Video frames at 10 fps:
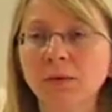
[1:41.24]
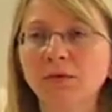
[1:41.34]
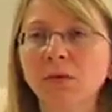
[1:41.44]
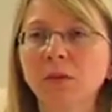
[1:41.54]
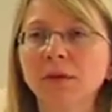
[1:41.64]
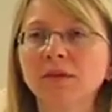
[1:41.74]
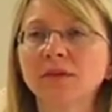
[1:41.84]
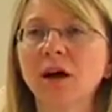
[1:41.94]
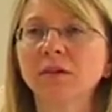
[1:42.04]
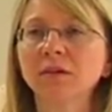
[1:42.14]

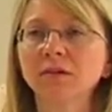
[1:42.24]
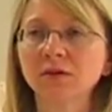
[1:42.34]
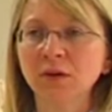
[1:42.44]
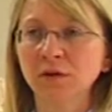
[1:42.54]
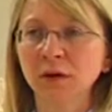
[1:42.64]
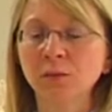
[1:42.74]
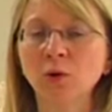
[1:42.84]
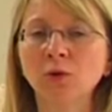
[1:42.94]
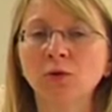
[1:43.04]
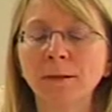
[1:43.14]
performance on the certificate
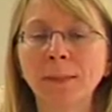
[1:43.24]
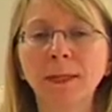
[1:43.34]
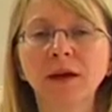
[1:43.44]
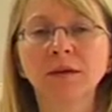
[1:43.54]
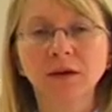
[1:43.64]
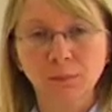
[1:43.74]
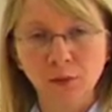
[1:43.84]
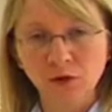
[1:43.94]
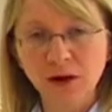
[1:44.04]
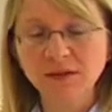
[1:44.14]
programme, they can
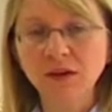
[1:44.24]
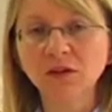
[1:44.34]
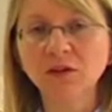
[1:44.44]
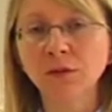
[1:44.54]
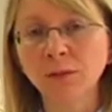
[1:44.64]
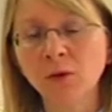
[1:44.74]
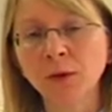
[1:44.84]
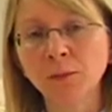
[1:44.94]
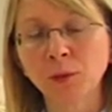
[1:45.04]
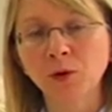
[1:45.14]
progress onto the
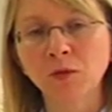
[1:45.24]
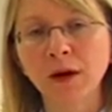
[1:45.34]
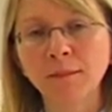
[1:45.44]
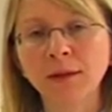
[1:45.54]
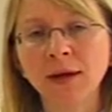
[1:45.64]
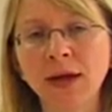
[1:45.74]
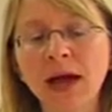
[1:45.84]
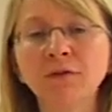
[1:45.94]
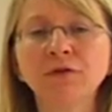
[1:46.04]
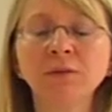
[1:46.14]
diploma programme,
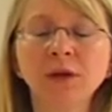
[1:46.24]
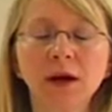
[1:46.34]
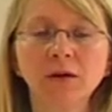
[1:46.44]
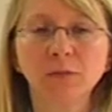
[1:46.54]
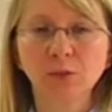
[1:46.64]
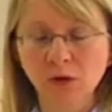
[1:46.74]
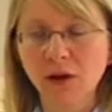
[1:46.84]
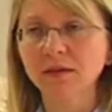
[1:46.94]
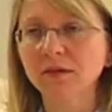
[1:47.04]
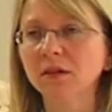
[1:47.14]
and from there they
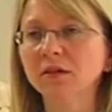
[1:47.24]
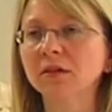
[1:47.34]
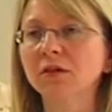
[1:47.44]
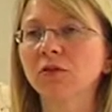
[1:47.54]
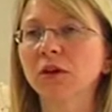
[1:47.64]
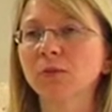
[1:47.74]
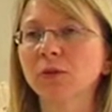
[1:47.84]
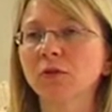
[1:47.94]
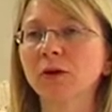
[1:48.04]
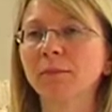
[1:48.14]
progress onto the degree
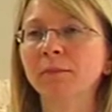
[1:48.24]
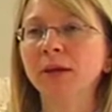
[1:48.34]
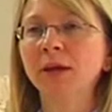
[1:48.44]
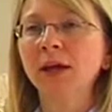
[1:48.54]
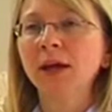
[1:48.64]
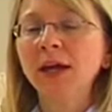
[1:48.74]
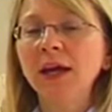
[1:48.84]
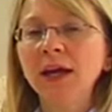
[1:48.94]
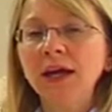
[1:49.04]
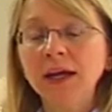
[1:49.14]
programme.
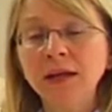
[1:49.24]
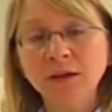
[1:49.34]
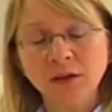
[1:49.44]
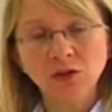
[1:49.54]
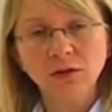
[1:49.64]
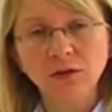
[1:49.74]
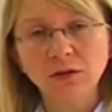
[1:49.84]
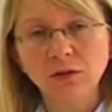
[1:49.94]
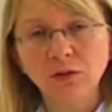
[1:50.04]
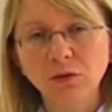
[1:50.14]
In addition
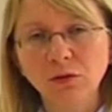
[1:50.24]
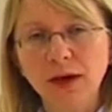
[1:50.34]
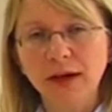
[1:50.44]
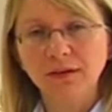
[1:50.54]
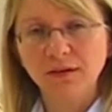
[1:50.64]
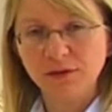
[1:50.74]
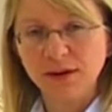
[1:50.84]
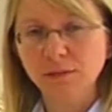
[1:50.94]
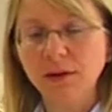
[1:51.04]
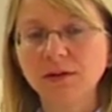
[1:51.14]
to aid the
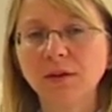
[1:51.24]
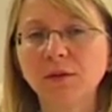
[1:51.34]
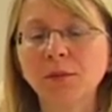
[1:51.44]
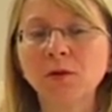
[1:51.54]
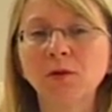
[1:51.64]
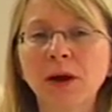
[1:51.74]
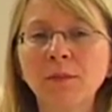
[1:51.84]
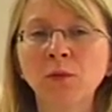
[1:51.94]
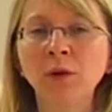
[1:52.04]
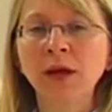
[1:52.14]
flexibility of the
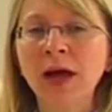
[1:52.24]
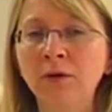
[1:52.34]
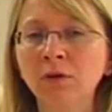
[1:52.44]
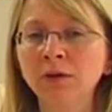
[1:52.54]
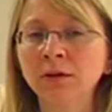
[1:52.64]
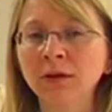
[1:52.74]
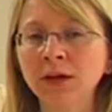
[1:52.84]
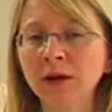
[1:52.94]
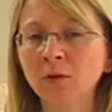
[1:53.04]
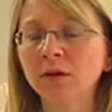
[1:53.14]
programme, we run in
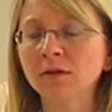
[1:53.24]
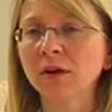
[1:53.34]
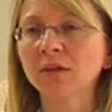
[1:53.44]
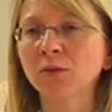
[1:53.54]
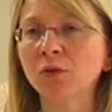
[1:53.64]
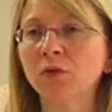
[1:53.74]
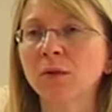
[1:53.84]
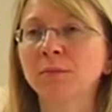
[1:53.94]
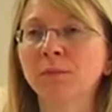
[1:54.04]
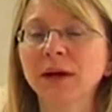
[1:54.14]
the equine science
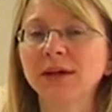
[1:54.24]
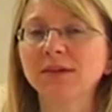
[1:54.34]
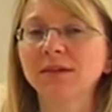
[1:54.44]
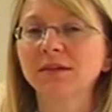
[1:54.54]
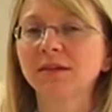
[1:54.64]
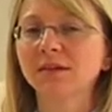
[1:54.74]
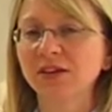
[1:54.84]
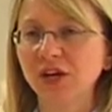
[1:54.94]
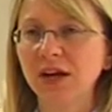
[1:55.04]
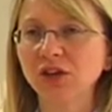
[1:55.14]
programme by distance
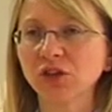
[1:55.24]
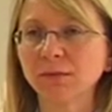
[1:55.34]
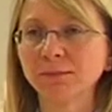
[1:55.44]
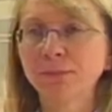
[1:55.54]
education.